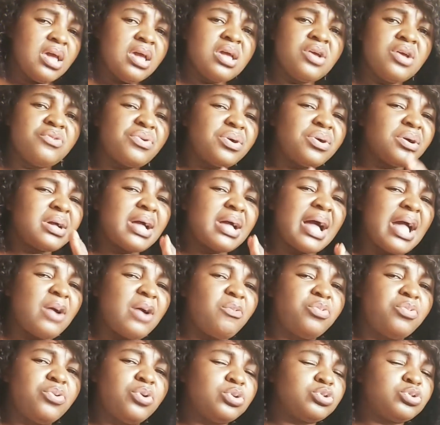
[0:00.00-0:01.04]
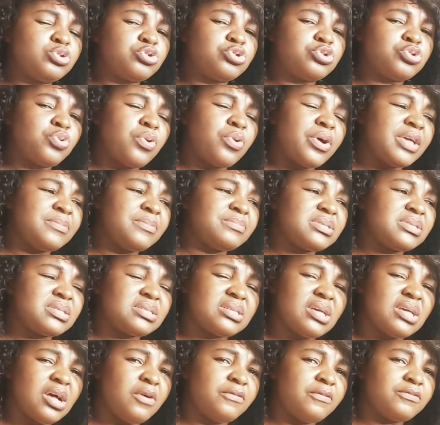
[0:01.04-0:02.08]
A real guy will not throw
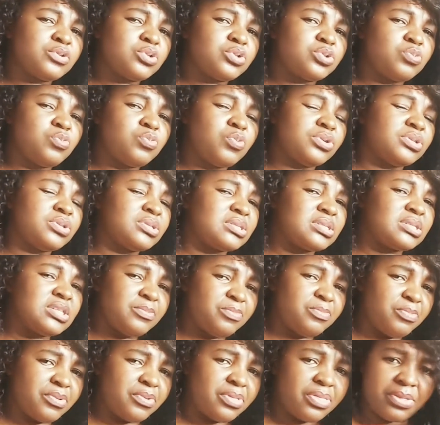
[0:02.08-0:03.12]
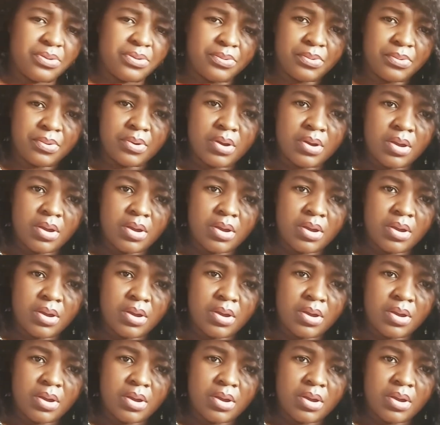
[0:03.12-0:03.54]
himself to want to sleep with you.